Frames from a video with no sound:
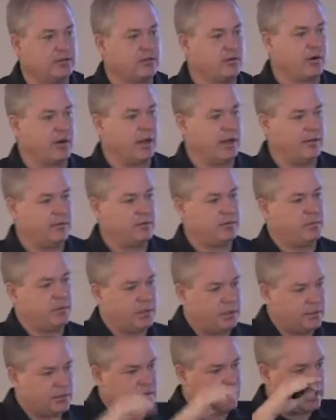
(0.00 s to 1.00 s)
graves,
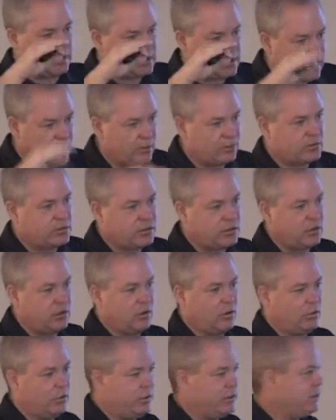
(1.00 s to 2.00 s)
because that's how
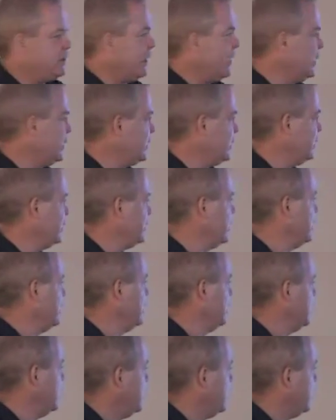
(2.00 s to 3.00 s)
slow we take it.
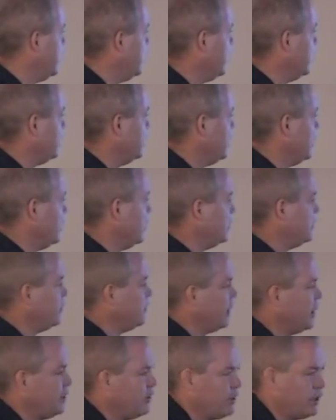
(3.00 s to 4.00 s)
And
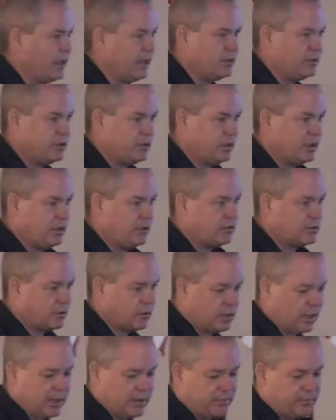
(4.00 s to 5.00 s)
you're on your hands and knees or
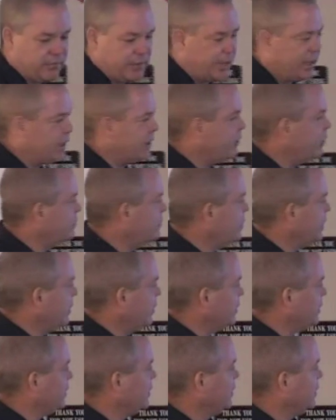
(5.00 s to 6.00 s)
laying flat on your
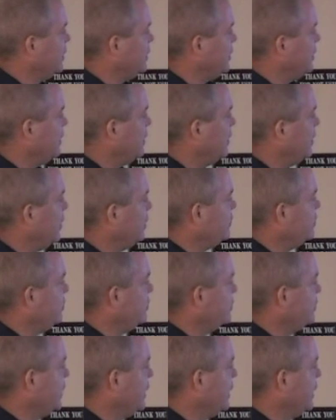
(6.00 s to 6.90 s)
belly doing